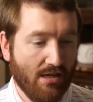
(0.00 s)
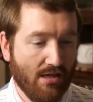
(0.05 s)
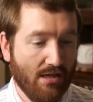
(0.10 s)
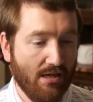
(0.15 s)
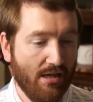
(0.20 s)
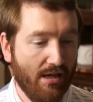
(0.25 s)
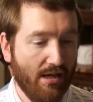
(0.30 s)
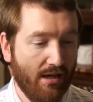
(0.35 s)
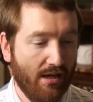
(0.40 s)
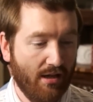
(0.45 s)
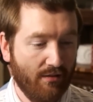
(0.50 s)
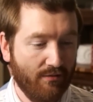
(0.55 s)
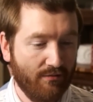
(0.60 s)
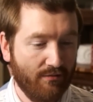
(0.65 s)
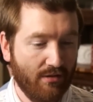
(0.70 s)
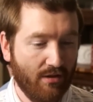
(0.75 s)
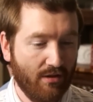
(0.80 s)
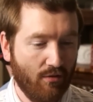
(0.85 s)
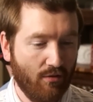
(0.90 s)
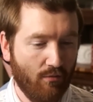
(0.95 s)
Yeah.
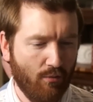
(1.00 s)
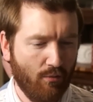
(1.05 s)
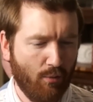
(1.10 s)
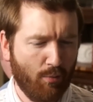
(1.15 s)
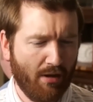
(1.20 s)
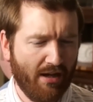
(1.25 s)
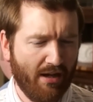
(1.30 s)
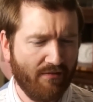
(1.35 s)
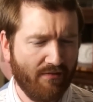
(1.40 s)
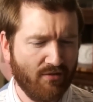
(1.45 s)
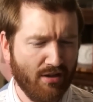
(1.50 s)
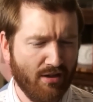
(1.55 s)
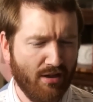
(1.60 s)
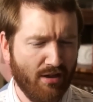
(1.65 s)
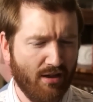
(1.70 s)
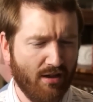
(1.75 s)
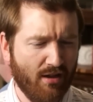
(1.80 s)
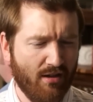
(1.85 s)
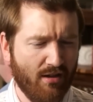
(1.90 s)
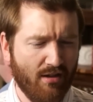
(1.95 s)
We'll probably have
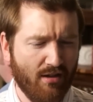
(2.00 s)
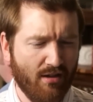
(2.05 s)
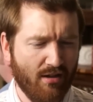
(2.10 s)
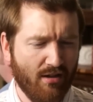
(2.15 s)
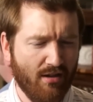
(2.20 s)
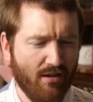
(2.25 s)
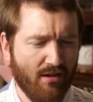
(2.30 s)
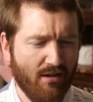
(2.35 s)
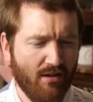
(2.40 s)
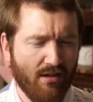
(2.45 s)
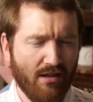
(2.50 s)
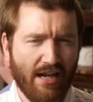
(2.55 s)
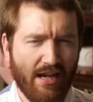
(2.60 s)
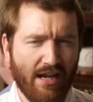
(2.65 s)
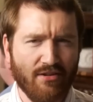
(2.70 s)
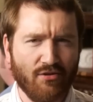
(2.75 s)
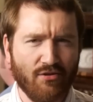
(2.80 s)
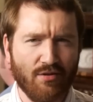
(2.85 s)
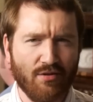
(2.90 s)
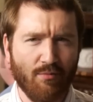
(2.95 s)
to
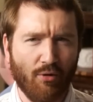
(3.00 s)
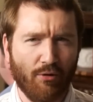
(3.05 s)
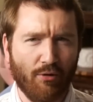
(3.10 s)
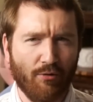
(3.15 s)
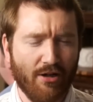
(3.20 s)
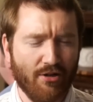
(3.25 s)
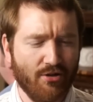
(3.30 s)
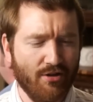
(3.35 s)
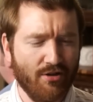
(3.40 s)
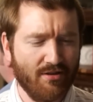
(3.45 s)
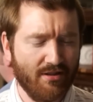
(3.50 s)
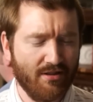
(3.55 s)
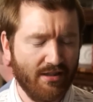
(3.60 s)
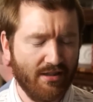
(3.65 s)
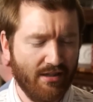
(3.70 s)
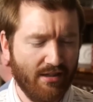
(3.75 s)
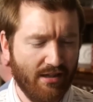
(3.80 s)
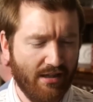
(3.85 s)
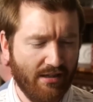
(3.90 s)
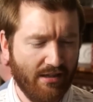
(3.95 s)
answer some more questions
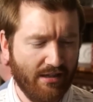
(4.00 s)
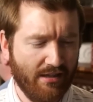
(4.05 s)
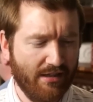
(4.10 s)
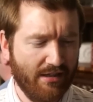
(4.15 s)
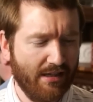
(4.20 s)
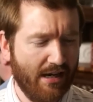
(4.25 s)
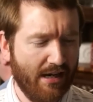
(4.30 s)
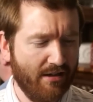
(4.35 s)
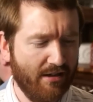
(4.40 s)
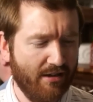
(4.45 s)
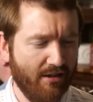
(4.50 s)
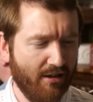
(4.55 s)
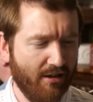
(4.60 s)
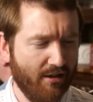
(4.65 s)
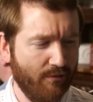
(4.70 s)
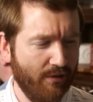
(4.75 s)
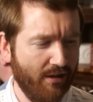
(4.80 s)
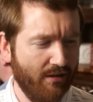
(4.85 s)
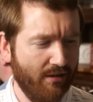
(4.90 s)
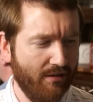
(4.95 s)
and then get out of here. I don't
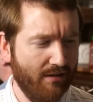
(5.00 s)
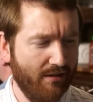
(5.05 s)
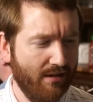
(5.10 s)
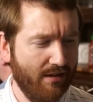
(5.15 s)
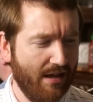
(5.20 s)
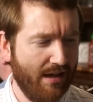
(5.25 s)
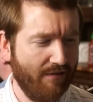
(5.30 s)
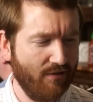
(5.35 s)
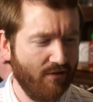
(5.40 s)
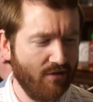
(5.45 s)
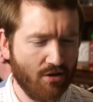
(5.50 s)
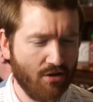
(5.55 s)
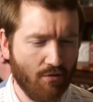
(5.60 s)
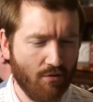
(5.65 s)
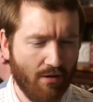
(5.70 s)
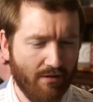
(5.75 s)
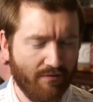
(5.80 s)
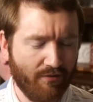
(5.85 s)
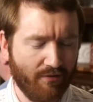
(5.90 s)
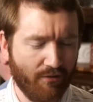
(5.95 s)
wanna have this go
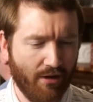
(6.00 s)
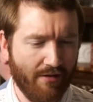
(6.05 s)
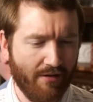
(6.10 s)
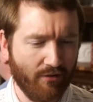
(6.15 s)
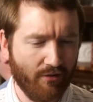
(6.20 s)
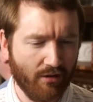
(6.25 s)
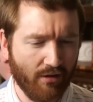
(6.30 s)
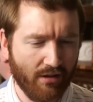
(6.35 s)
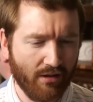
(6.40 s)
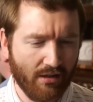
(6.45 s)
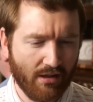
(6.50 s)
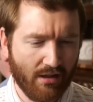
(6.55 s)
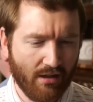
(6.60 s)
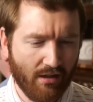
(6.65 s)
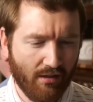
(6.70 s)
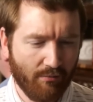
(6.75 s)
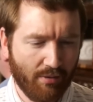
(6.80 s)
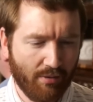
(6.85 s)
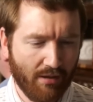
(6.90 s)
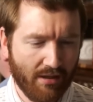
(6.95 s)
on forever.
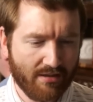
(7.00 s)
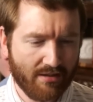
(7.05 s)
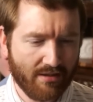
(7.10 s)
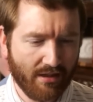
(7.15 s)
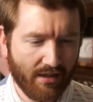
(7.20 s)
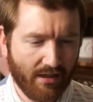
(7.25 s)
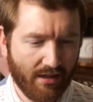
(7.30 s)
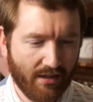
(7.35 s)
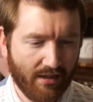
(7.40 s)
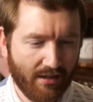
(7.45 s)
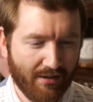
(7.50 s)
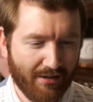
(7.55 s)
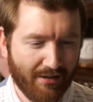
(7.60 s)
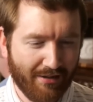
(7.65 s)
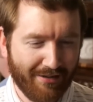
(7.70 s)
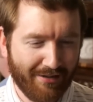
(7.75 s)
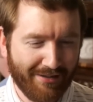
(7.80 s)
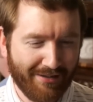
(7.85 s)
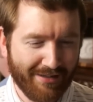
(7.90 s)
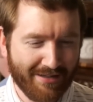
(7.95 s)
But
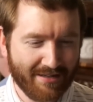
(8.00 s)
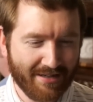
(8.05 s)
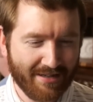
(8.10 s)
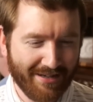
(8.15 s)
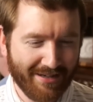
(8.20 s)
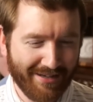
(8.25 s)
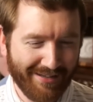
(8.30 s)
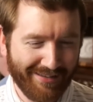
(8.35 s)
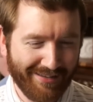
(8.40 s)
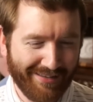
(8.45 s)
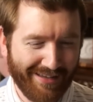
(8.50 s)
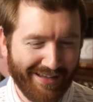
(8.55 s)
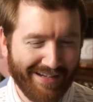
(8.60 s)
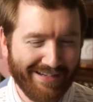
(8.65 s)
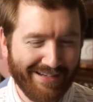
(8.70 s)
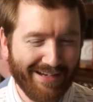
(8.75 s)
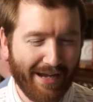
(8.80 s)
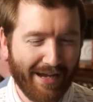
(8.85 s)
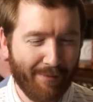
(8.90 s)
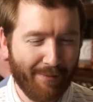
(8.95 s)
let's see,
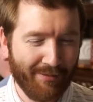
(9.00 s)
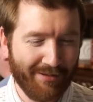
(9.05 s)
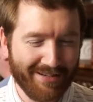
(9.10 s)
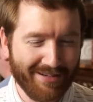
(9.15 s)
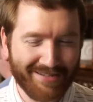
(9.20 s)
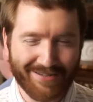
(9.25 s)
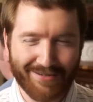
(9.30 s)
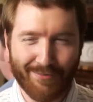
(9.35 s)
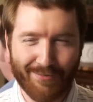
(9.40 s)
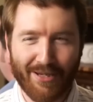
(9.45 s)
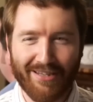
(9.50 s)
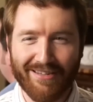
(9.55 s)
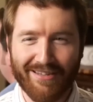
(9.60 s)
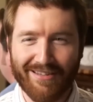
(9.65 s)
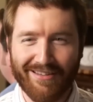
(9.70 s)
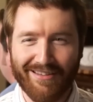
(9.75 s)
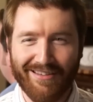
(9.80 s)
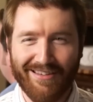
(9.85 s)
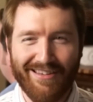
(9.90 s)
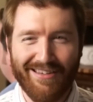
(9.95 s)
Lediopolis.
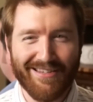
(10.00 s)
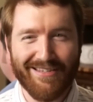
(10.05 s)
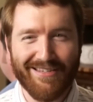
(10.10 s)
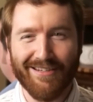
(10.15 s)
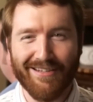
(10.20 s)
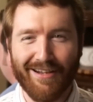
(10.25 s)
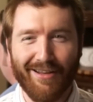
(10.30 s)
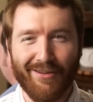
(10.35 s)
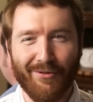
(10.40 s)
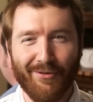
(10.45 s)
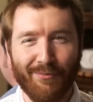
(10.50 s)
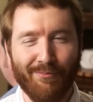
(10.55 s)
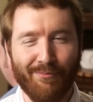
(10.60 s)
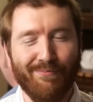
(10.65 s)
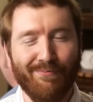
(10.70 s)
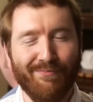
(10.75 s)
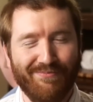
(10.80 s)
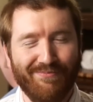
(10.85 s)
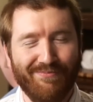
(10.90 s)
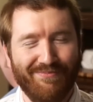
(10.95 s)
Man, this is another
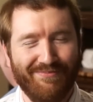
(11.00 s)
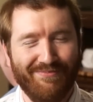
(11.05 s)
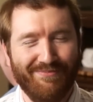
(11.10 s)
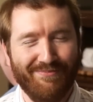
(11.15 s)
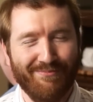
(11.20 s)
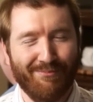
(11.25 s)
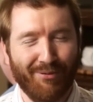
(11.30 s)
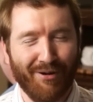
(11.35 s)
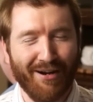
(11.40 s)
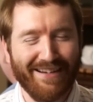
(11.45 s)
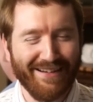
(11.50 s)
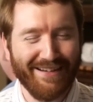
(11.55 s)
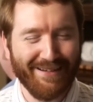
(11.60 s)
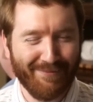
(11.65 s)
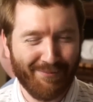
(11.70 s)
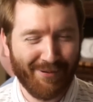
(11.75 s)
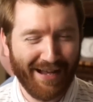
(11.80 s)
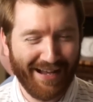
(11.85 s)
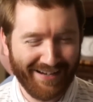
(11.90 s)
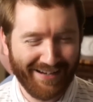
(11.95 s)

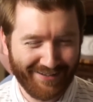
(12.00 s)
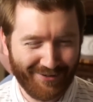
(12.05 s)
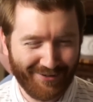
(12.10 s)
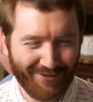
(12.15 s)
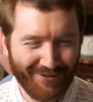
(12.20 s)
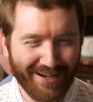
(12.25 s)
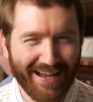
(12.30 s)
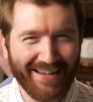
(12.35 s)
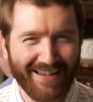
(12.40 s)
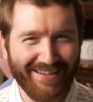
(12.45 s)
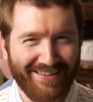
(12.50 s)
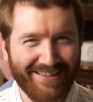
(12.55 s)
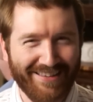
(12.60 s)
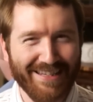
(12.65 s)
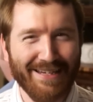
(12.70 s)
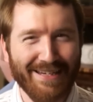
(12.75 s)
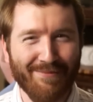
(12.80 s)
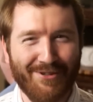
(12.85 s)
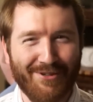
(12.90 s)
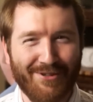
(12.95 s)
Breaking Bad
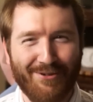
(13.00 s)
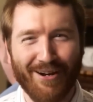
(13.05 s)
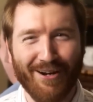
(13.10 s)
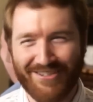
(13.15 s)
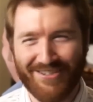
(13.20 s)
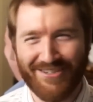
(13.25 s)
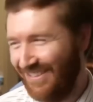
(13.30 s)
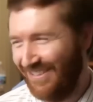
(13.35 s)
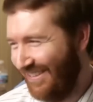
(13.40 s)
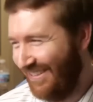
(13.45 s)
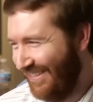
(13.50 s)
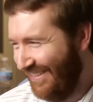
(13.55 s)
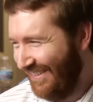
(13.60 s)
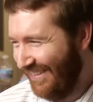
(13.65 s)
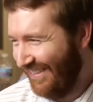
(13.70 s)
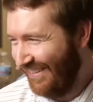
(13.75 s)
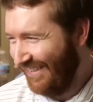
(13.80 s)
themed question.